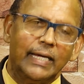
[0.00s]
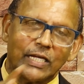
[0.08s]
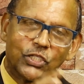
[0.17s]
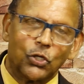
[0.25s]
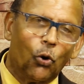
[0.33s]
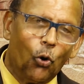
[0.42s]

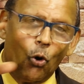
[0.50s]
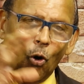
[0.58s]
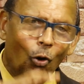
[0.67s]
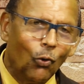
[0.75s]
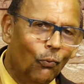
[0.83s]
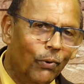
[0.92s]
is the
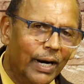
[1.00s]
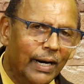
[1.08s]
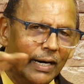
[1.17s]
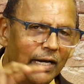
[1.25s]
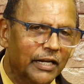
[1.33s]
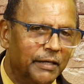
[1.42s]
whole
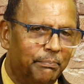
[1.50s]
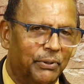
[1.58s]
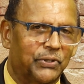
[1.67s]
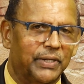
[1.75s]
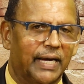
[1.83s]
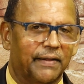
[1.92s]
world
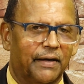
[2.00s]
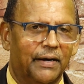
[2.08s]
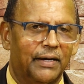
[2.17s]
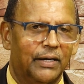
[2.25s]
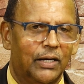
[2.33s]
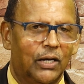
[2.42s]
put
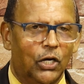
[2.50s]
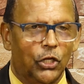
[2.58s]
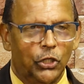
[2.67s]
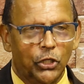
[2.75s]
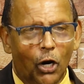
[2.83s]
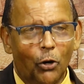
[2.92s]
together,
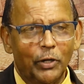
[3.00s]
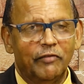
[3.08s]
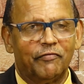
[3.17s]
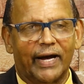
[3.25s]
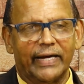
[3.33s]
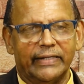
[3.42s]
now
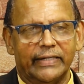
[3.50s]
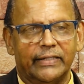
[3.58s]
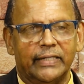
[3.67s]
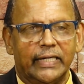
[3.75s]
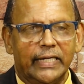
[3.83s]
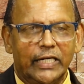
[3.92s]

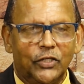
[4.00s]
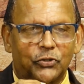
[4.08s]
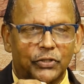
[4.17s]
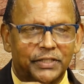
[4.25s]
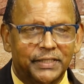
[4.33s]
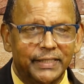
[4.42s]
divided
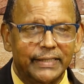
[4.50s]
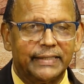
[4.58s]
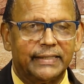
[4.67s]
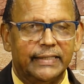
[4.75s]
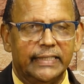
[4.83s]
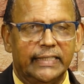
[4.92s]
into
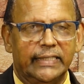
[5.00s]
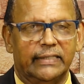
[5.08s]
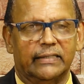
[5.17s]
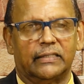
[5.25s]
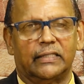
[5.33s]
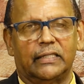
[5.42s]

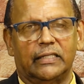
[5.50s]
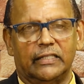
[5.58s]
13